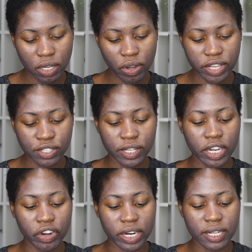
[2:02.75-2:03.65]
Okay, so the
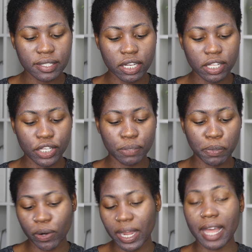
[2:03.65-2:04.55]
ingredients include
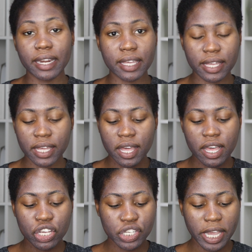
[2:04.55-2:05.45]
pure honey,
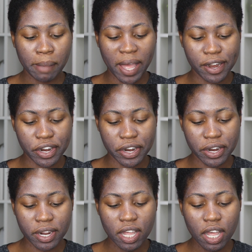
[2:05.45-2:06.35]
shea
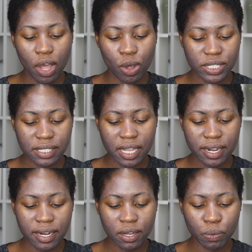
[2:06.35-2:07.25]
butter,
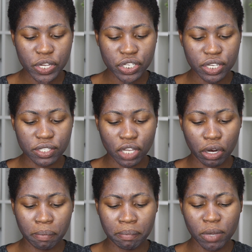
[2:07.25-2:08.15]
Olson, which is
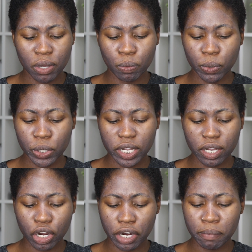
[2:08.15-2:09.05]

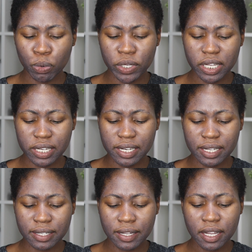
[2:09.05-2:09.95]
caramwood,
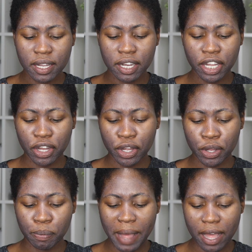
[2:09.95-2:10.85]
cocoa